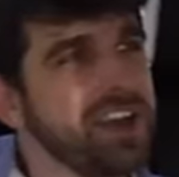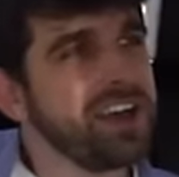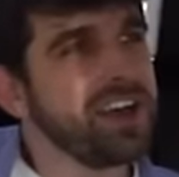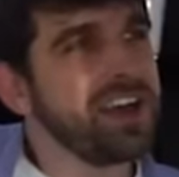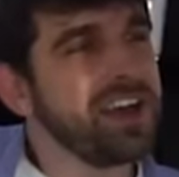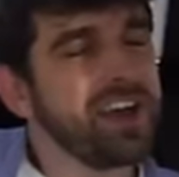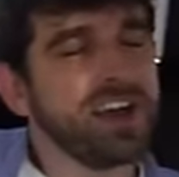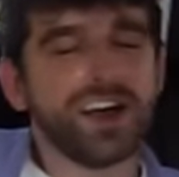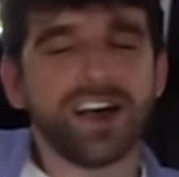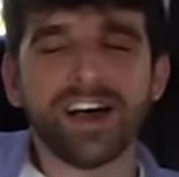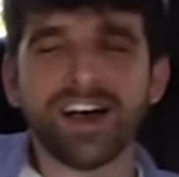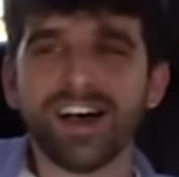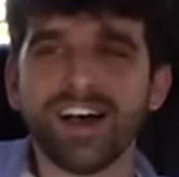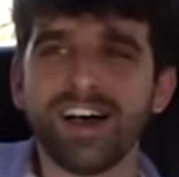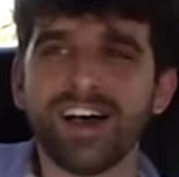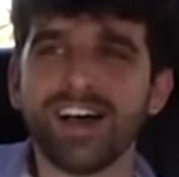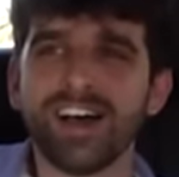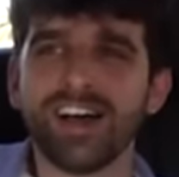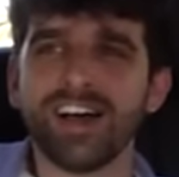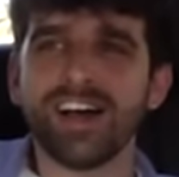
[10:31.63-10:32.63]

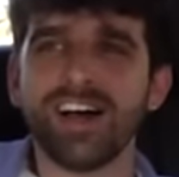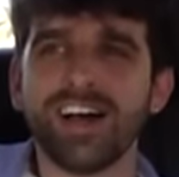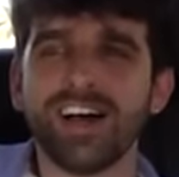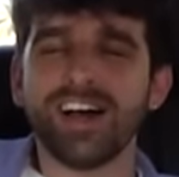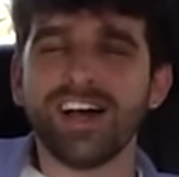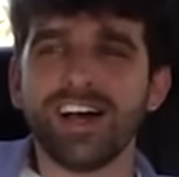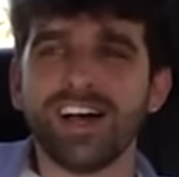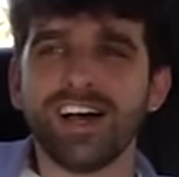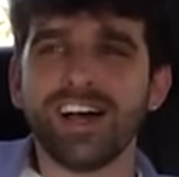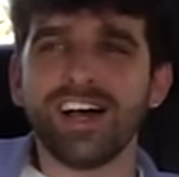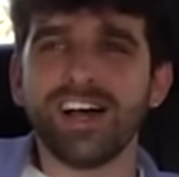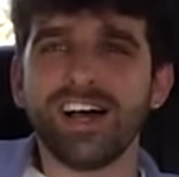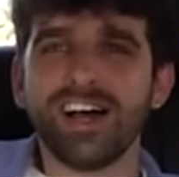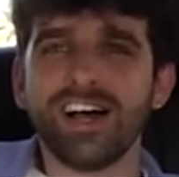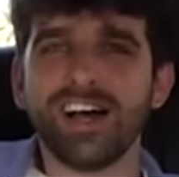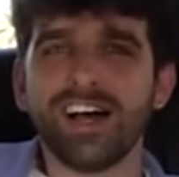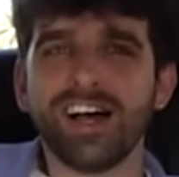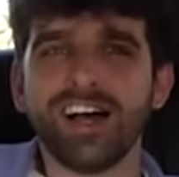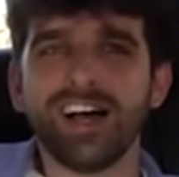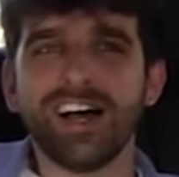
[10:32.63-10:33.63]
(silent)